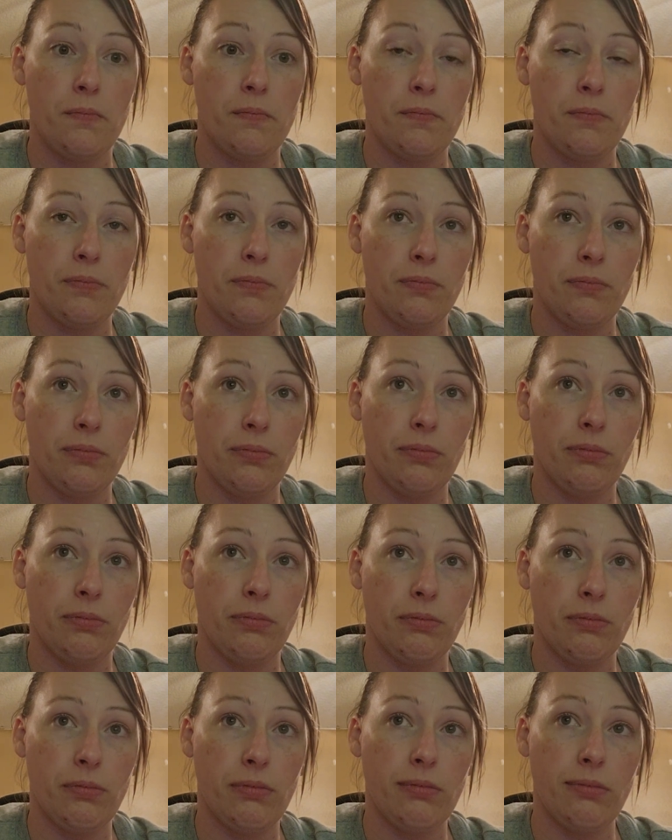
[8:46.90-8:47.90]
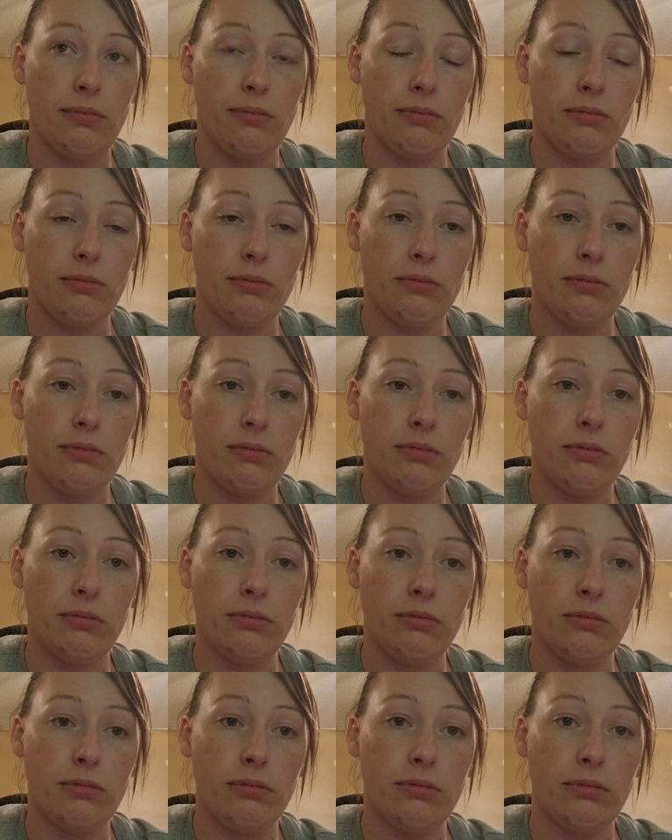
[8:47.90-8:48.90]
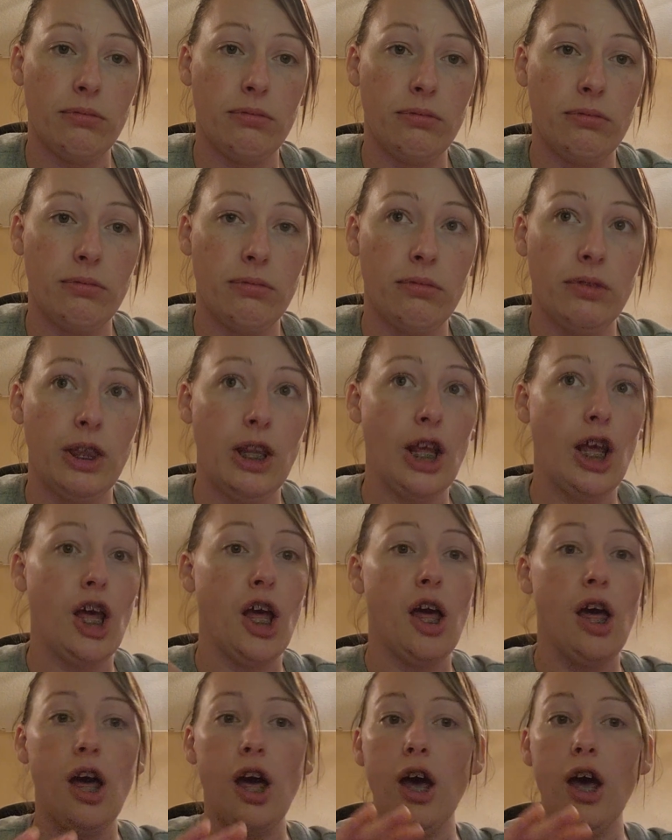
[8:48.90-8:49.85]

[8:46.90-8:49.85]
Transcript: Nobody speaks.